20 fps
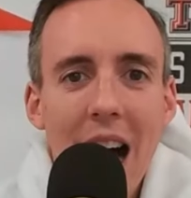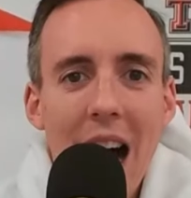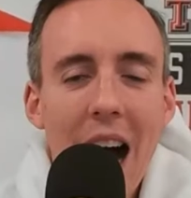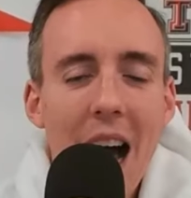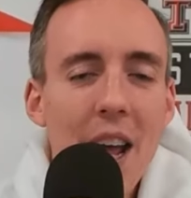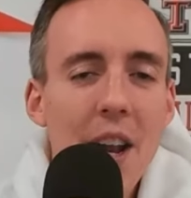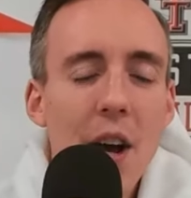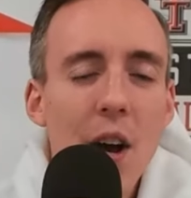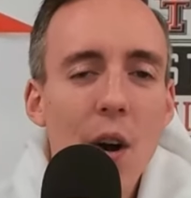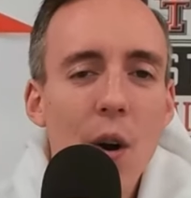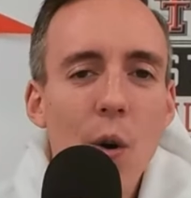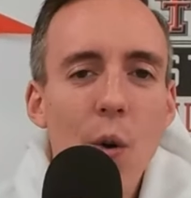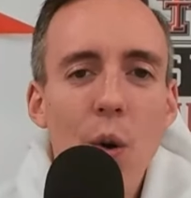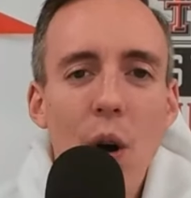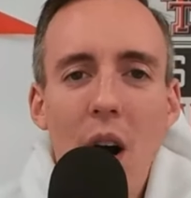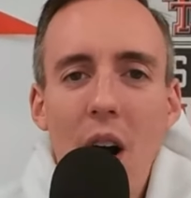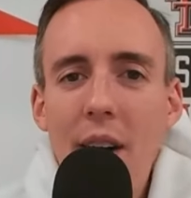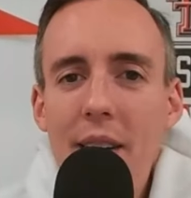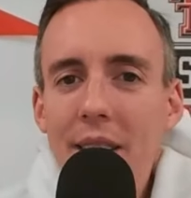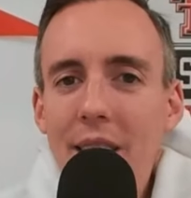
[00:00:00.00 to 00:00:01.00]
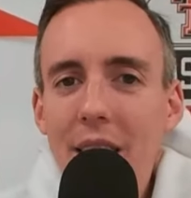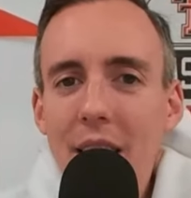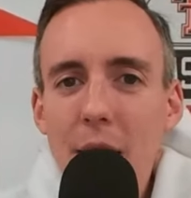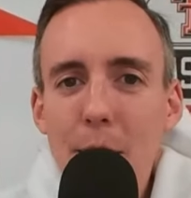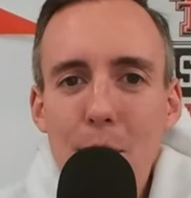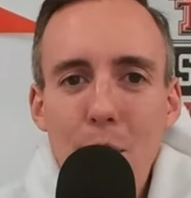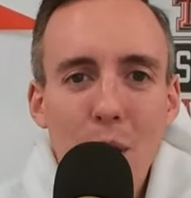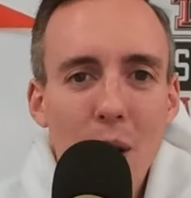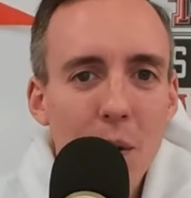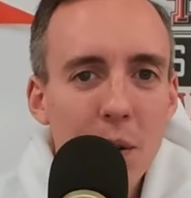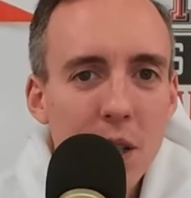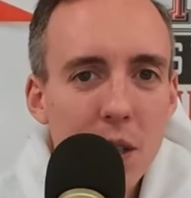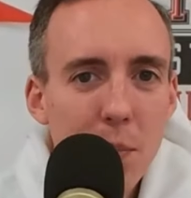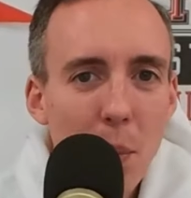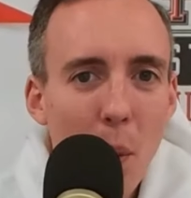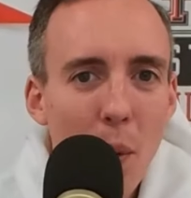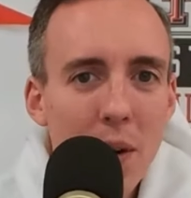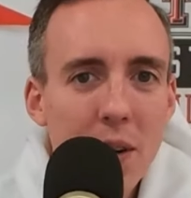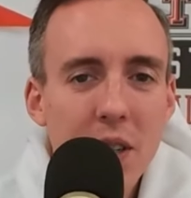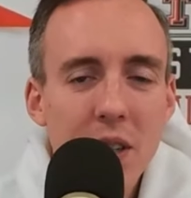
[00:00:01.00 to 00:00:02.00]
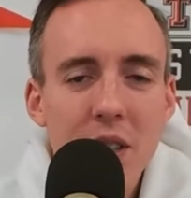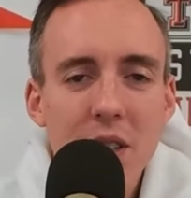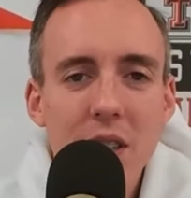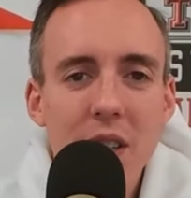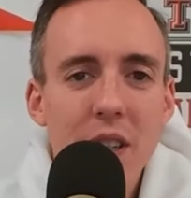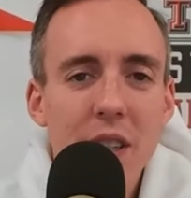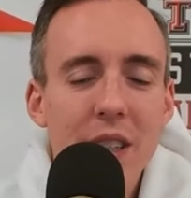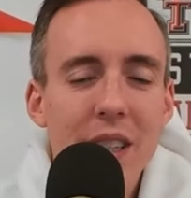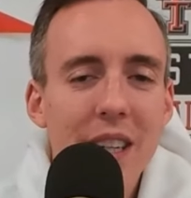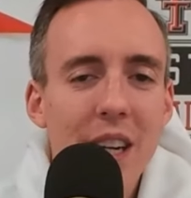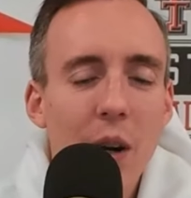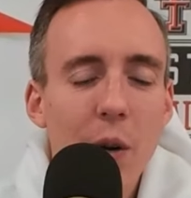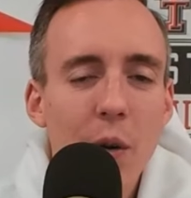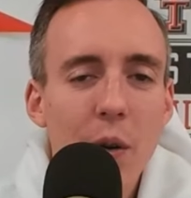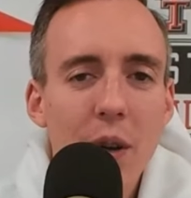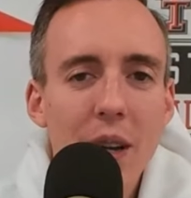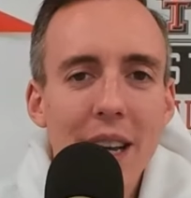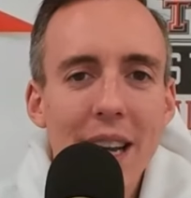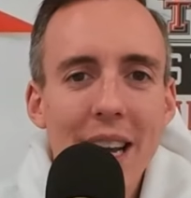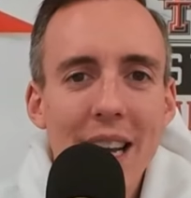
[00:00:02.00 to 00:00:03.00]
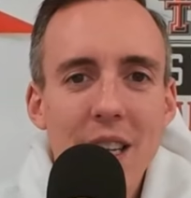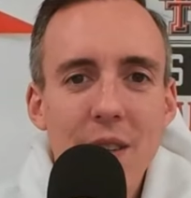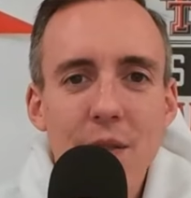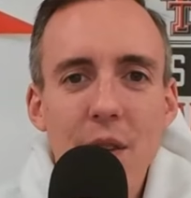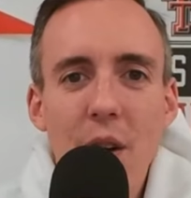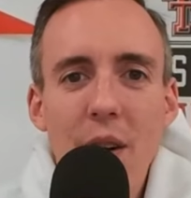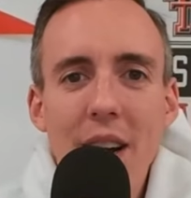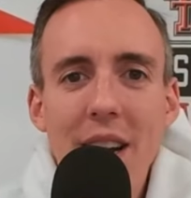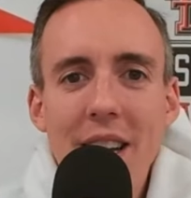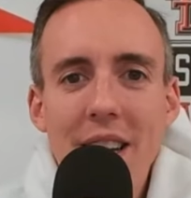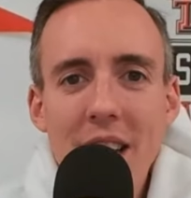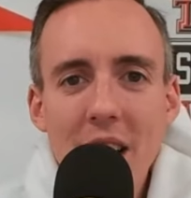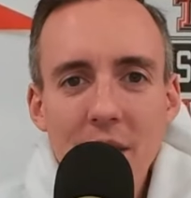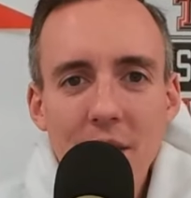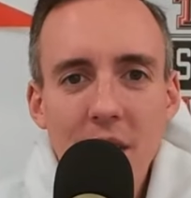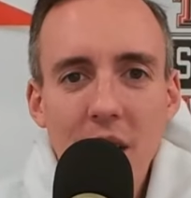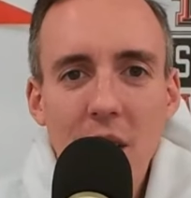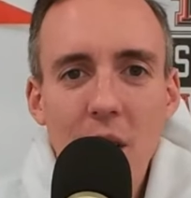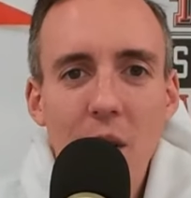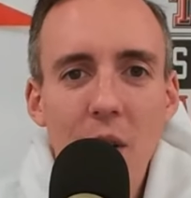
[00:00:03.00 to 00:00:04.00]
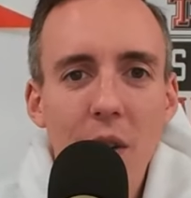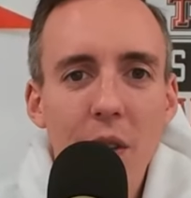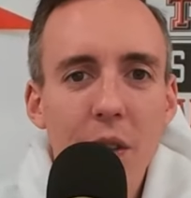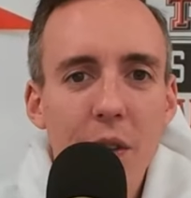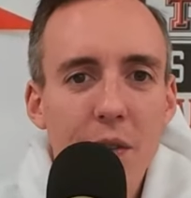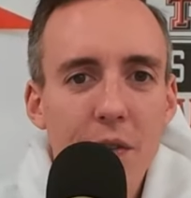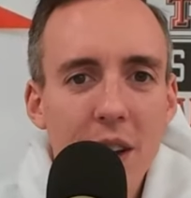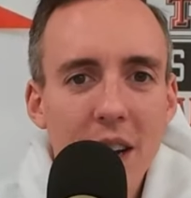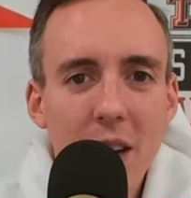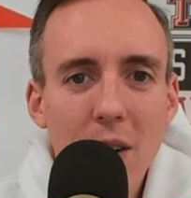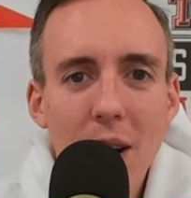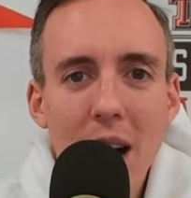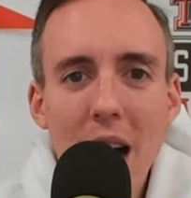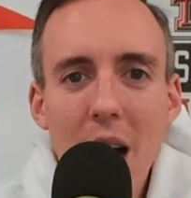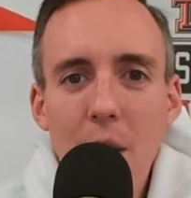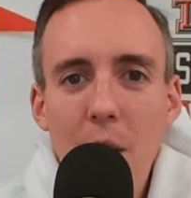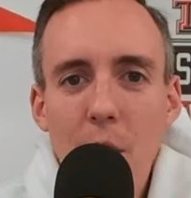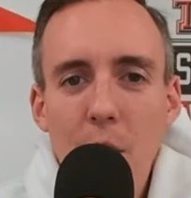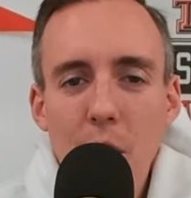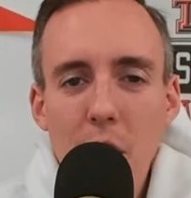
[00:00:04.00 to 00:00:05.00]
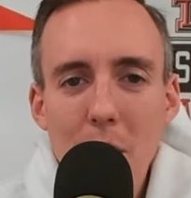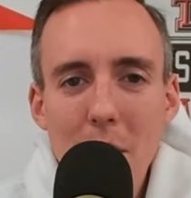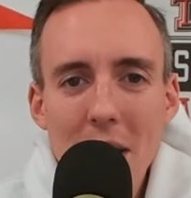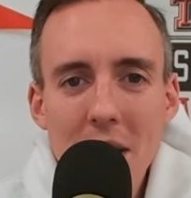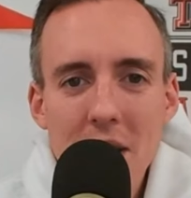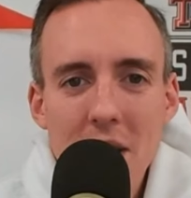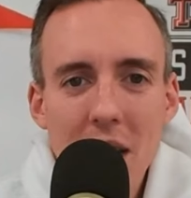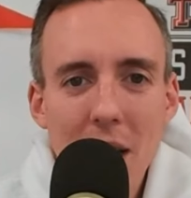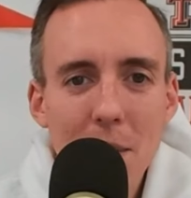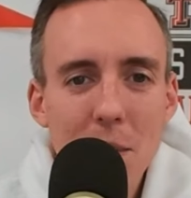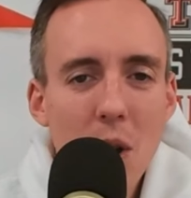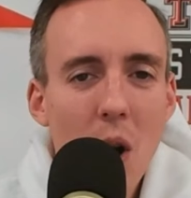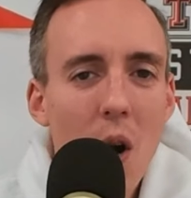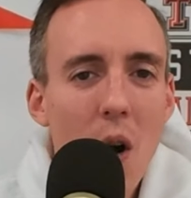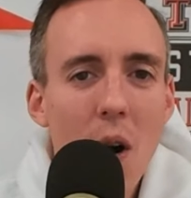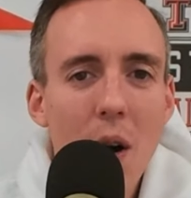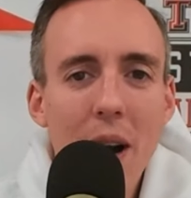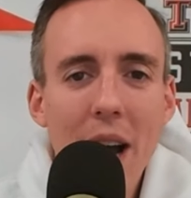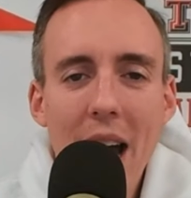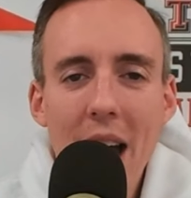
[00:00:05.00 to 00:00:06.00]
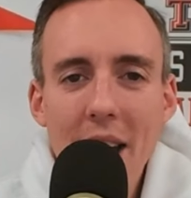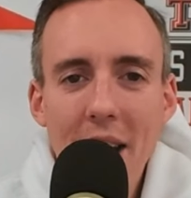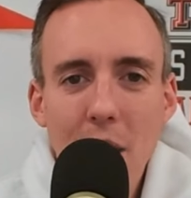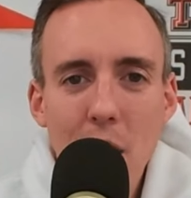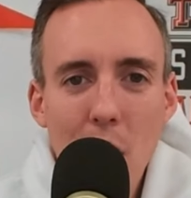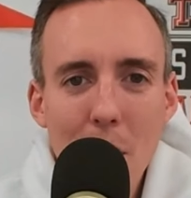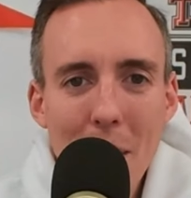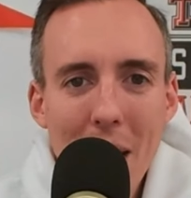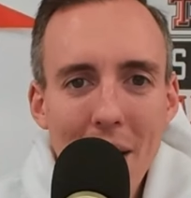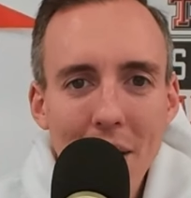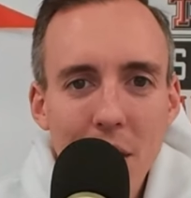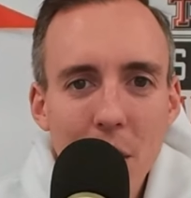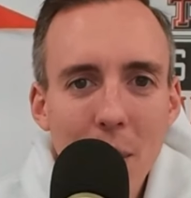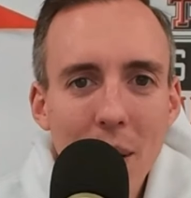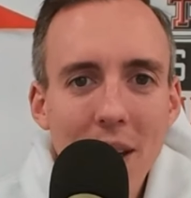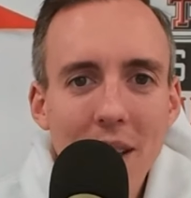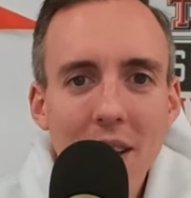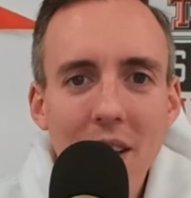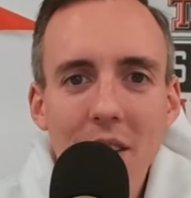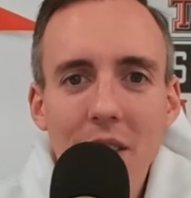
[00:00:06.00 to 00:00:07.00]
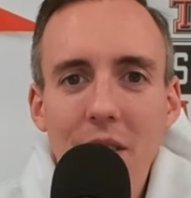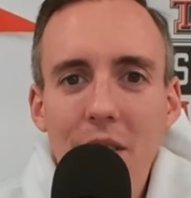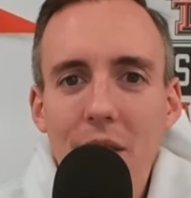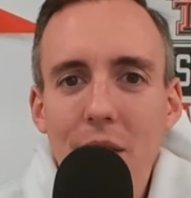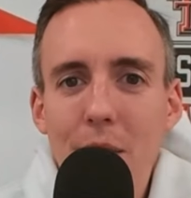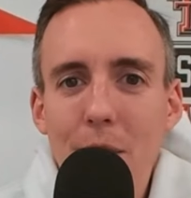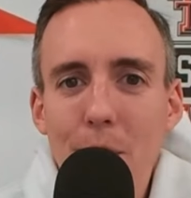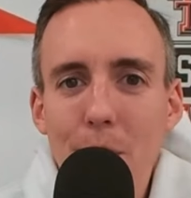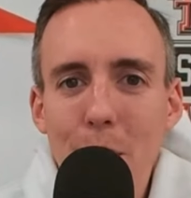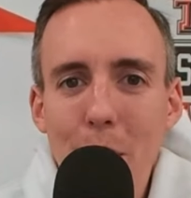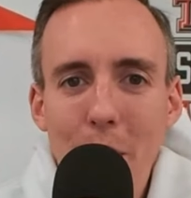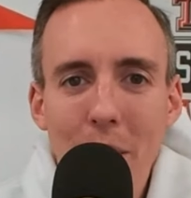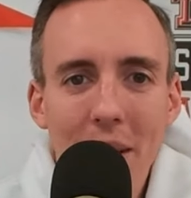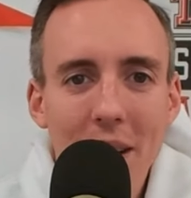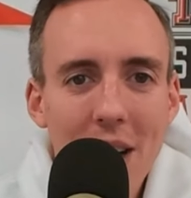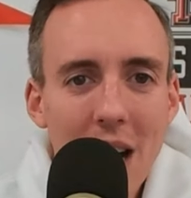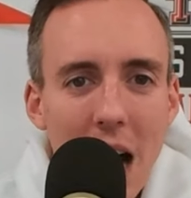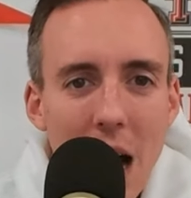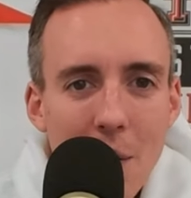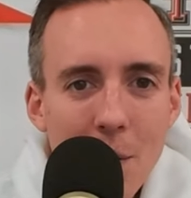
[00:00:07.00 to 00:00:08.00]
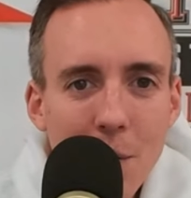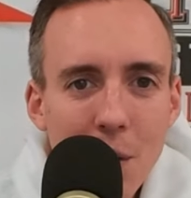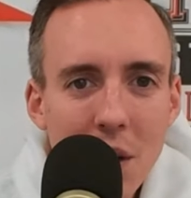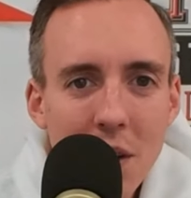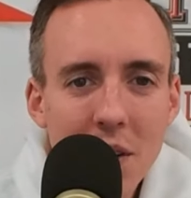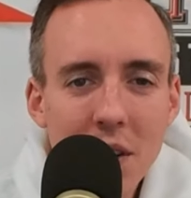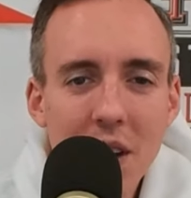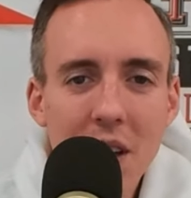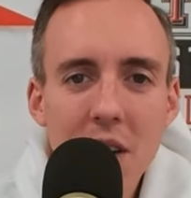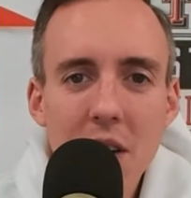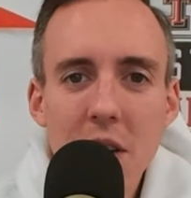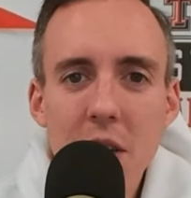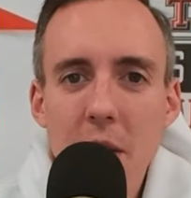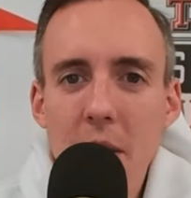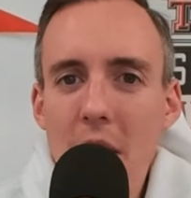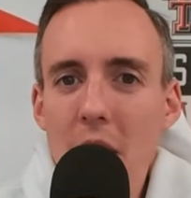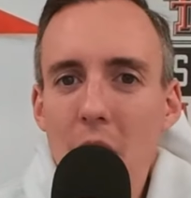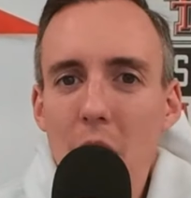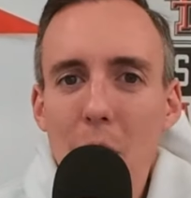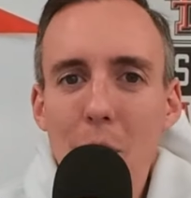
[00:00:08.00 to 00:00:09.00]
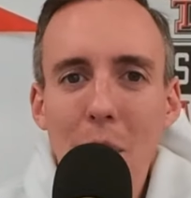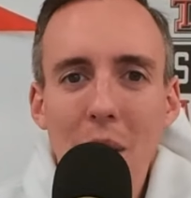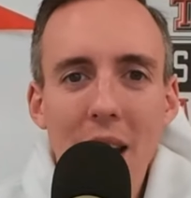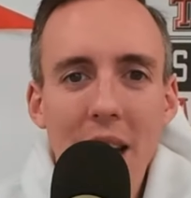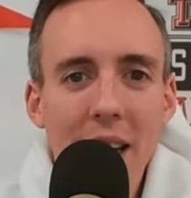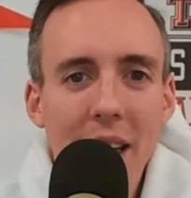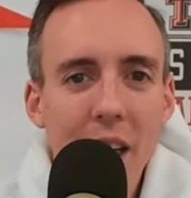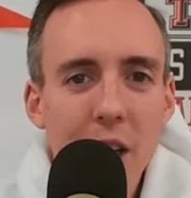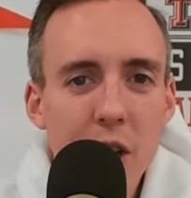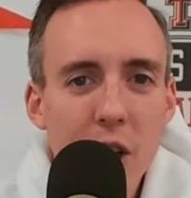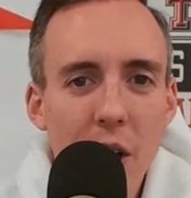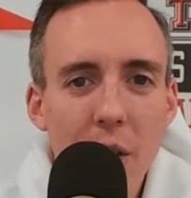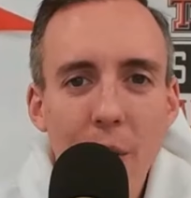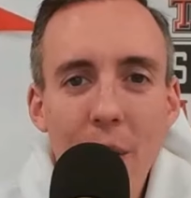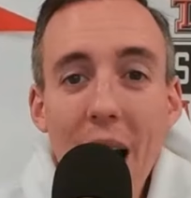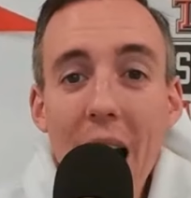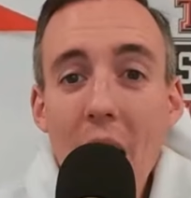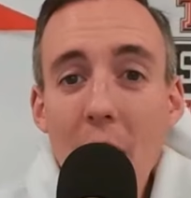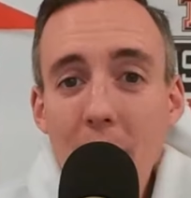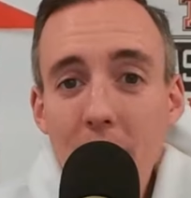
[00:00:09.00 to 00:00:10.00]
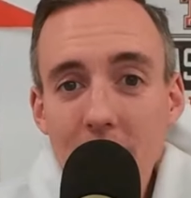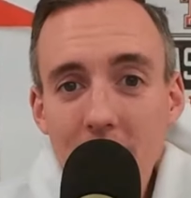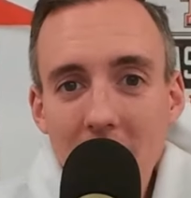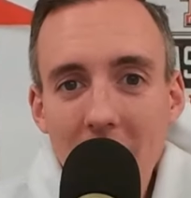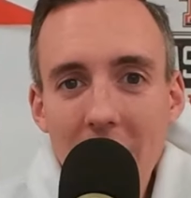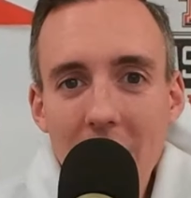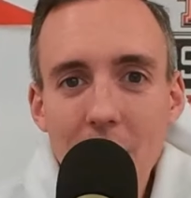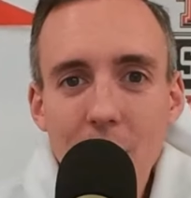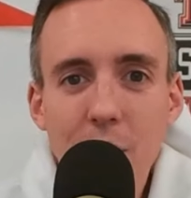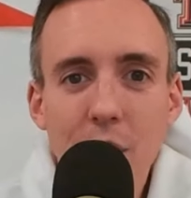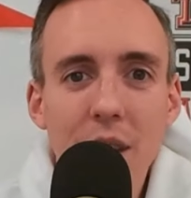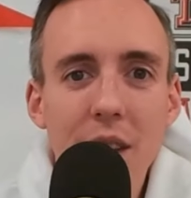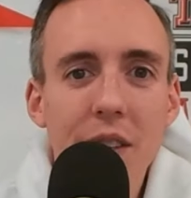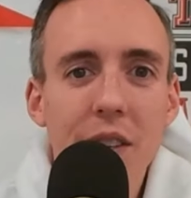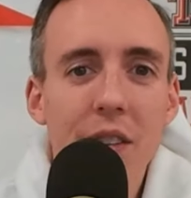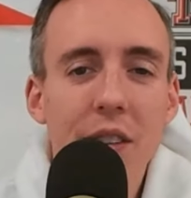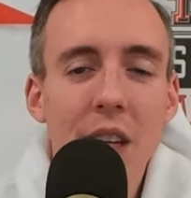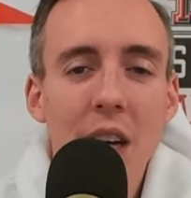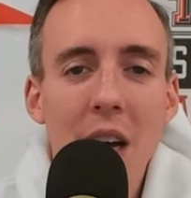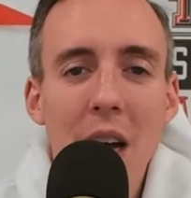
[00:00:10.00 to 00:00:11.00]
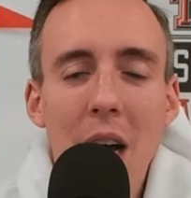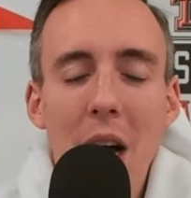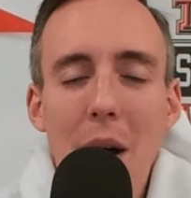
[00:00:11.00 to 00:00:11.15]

I know, unlike pro sports, you know, it's very difficult to figure out who the best teams are, how to go about doing this. They're in conferences. They're not all playing each other out of conference.